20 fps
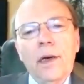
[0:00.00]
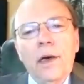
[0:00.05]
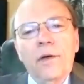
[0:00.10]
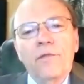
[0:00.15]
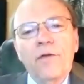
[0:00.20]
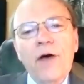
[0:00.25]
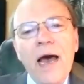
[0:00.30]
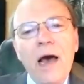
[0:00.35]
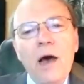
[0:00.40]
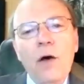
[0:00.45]

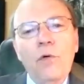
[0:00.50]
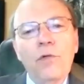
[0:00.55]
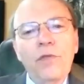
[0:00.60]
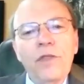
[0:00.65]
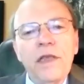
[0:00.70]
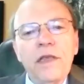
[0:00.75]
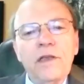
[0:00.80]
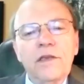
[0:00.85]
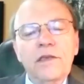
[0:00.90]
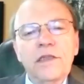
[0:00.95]
of how
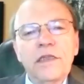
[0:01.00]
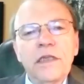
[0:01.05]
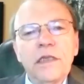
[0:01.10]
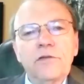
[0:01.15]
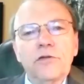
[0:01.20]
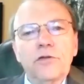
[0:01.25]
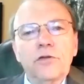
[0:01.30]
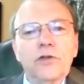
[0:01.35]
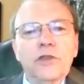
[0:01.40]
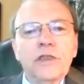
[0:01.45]
these
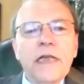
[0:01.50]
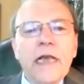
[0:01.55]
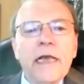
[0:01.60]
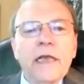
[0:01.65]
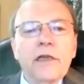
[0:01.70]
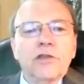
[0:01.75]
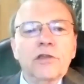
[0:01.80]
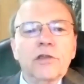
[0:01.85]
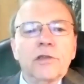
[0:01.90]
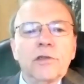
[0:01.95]
Caesar
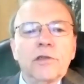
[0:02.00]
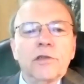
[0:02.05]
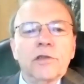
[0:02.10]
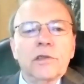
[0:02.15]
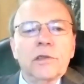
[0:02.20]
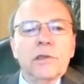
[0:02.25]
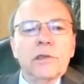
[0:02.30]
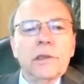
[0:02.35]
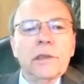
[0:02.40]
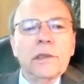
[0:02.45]

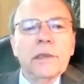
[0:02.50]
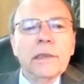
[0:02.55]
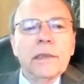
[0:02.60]
sanctions?